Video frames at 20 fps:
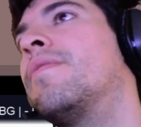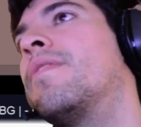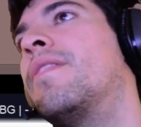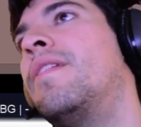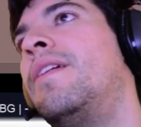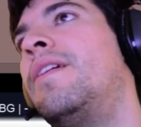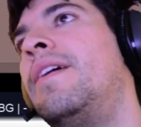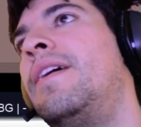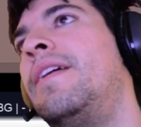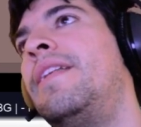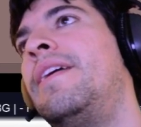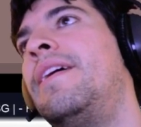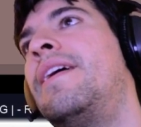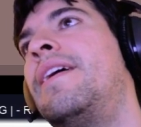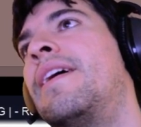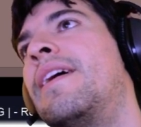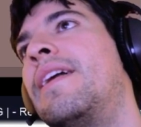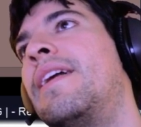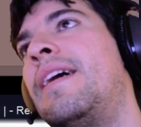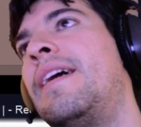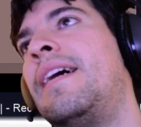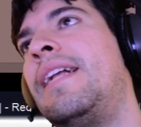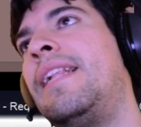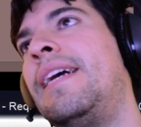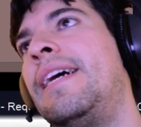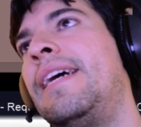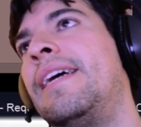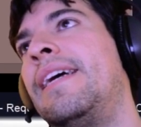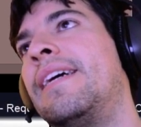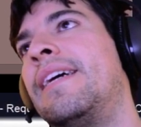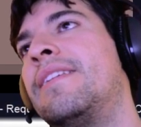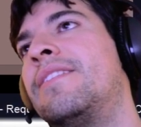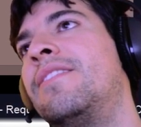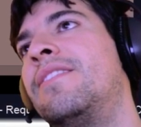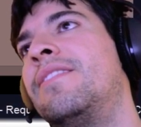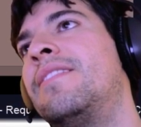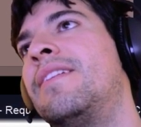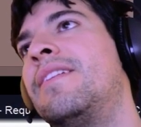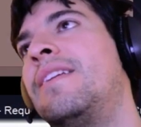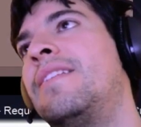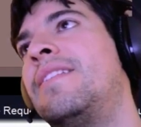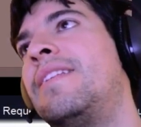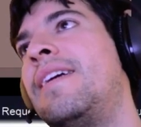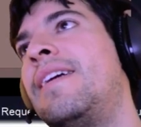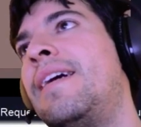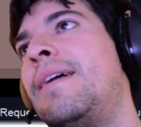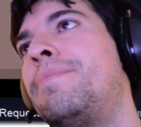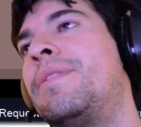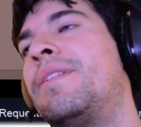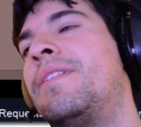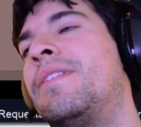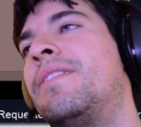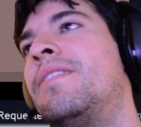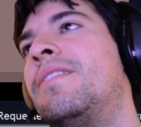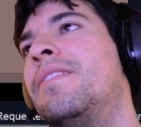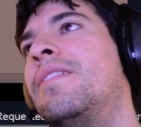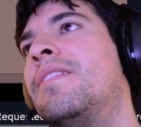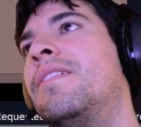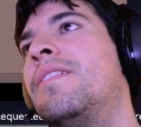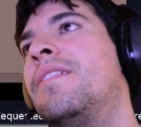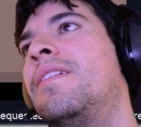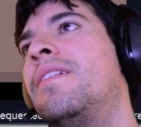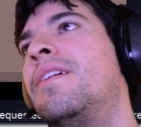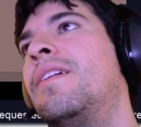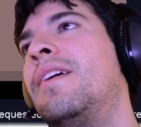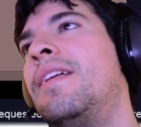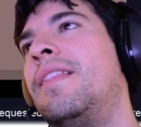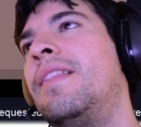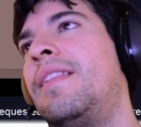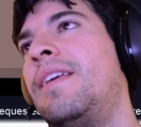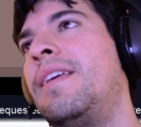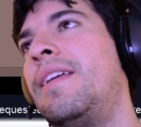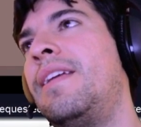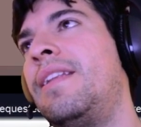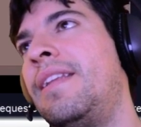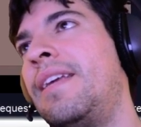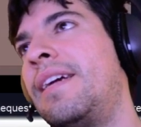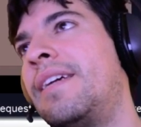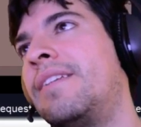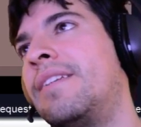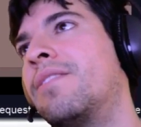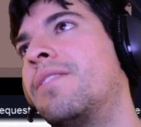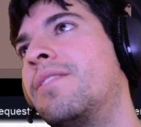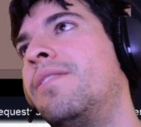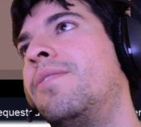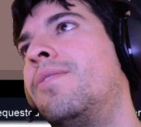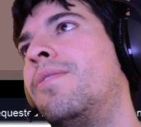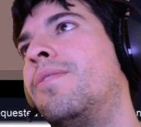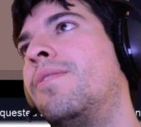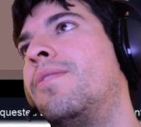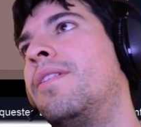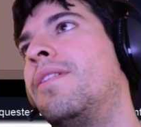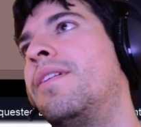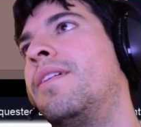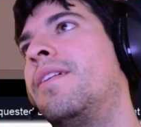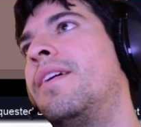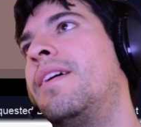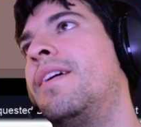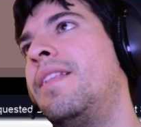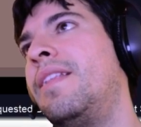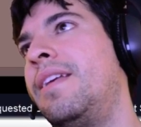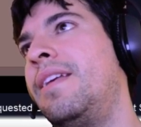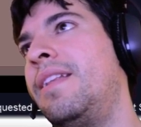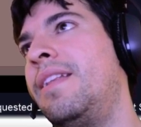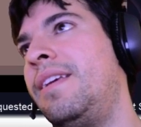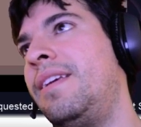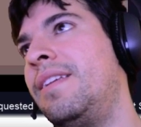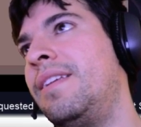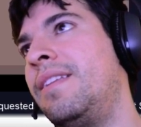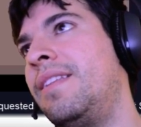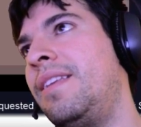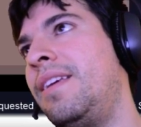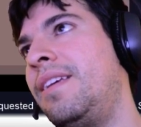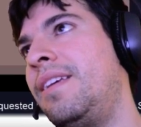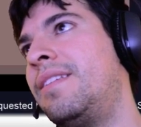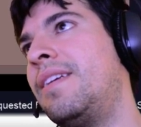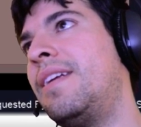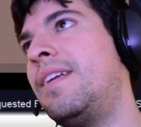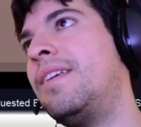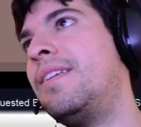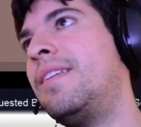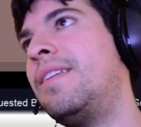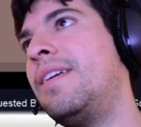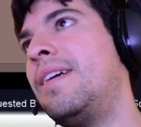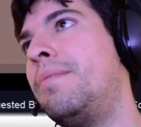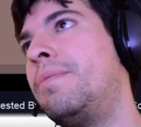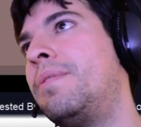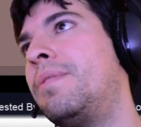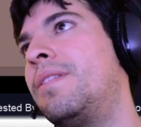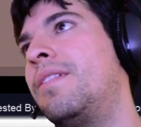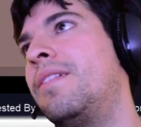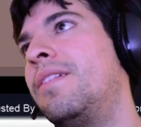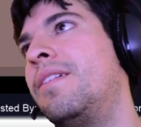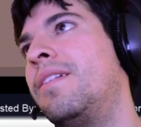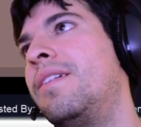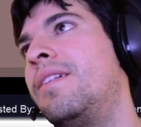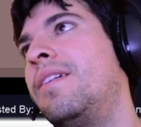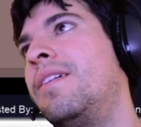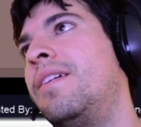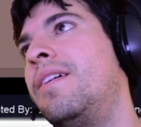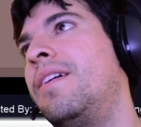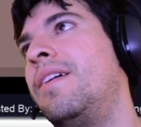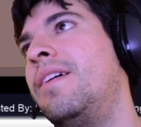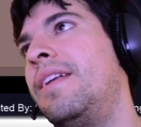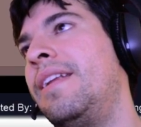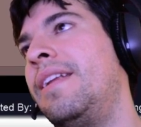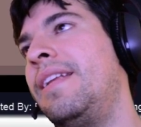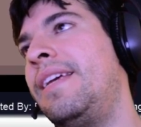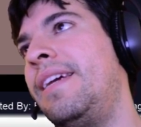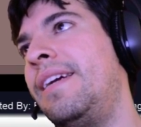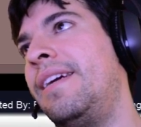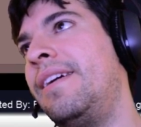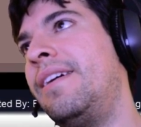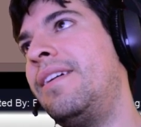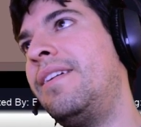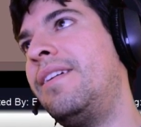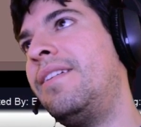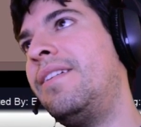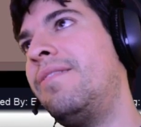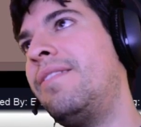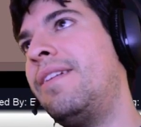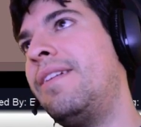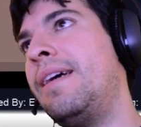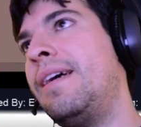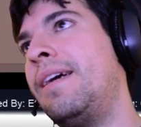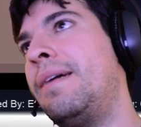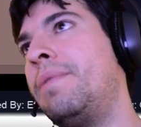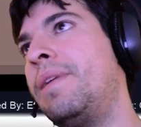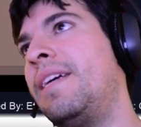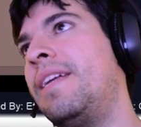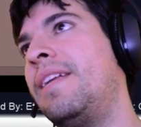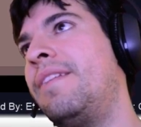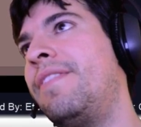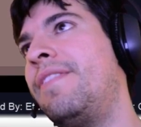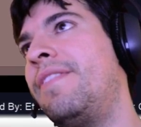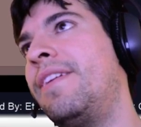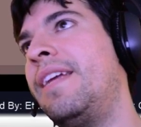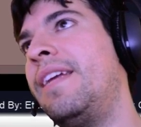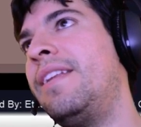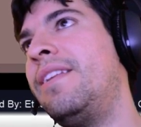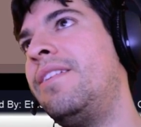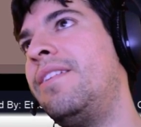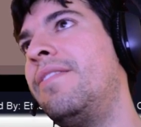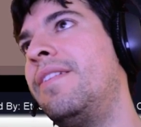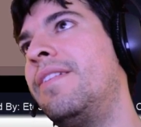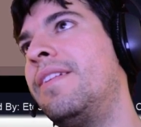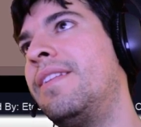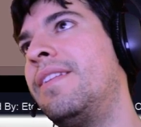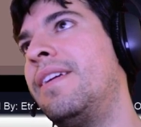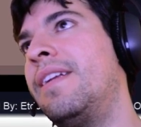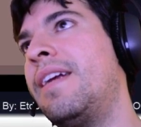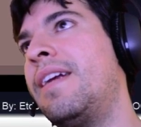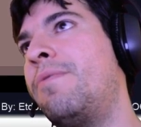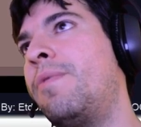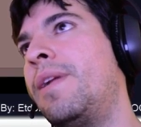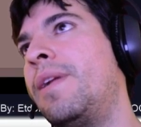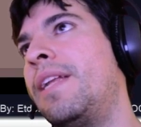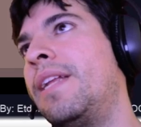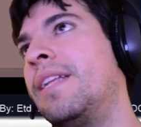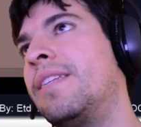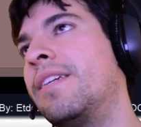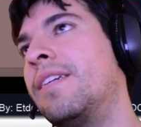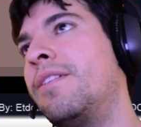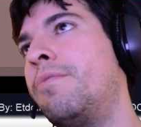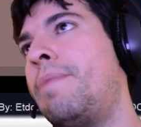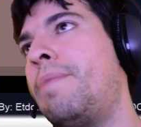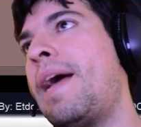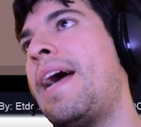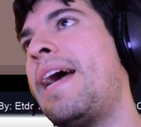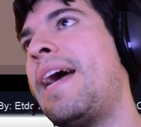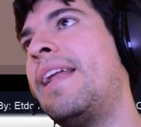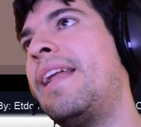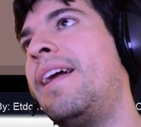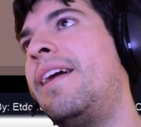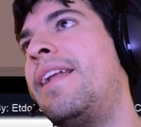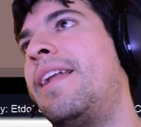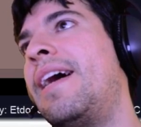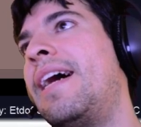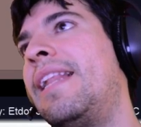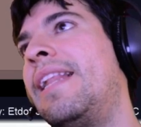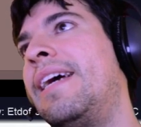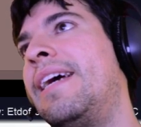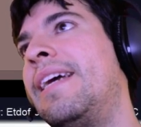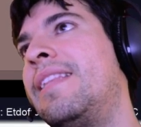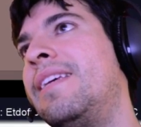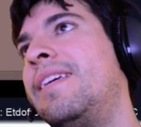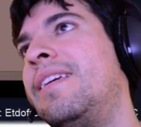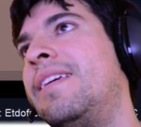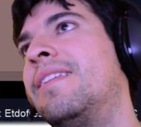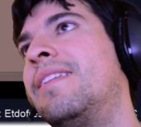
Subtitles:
and then I gotta highlight like a certain set of steps, then the next goal, then these set of steps, and then here, right? But then if you can't do it, then I want you to go back and unhighlight these.